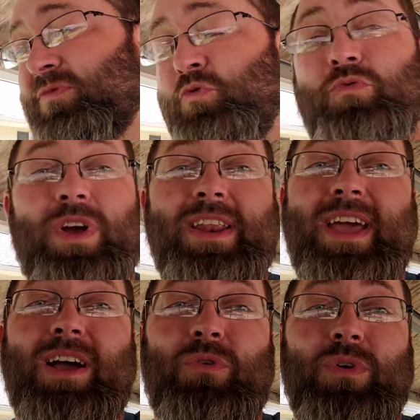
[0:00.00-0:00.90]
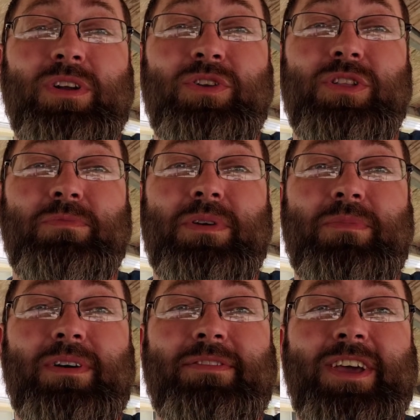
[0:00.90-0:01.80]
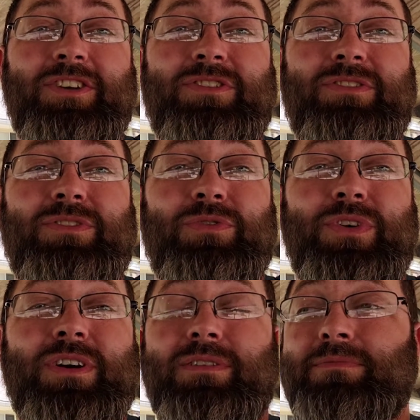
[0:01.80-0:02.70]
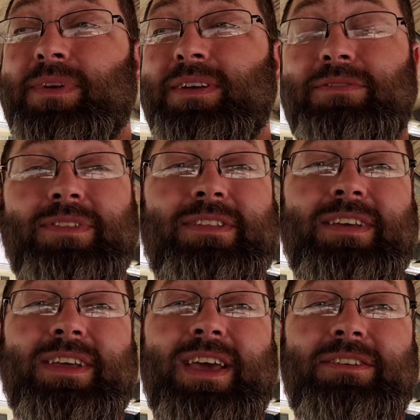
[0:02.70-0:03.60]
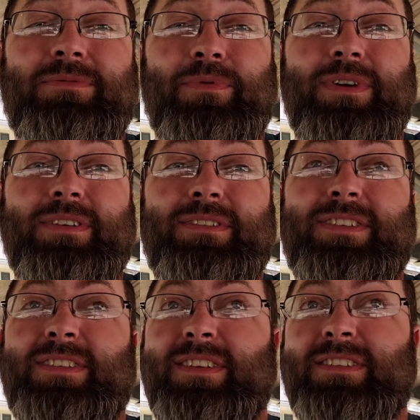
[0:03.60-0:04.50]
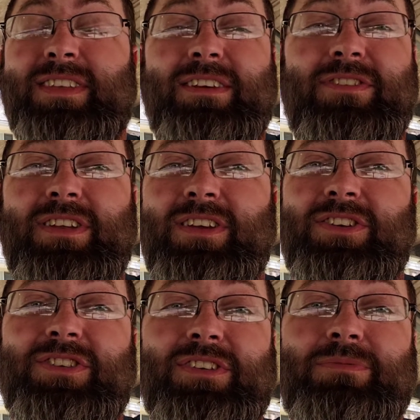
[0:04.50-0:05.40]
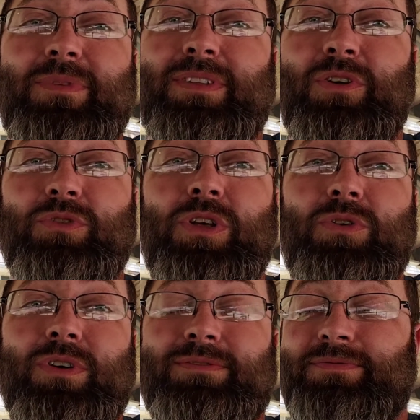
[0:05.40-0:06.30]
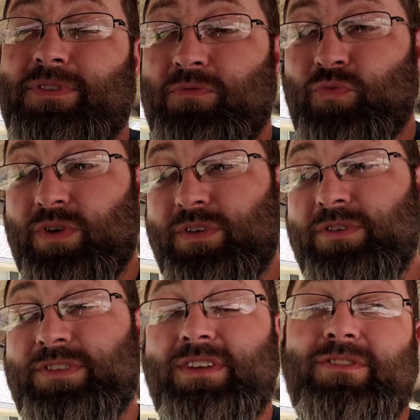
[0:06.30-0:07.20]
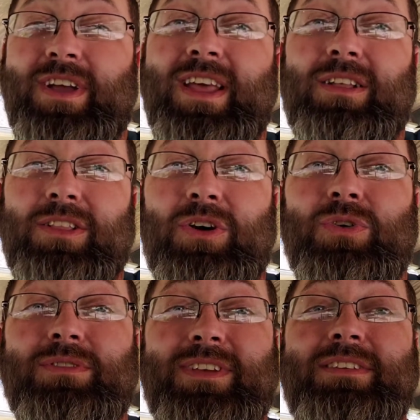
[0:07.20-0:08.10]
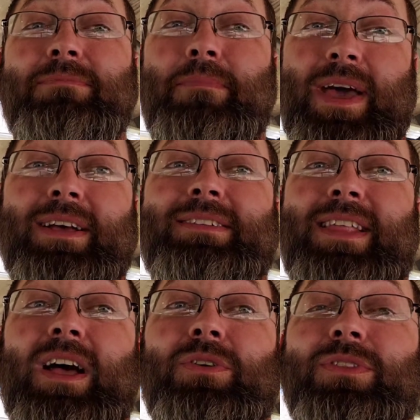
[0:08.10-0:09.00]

right now we're gonna do a little bit of modifications to the rear, because with the 10K springs, it doesn't give you any adjustment to go lower, and where they're sitting right now lower is maxed out.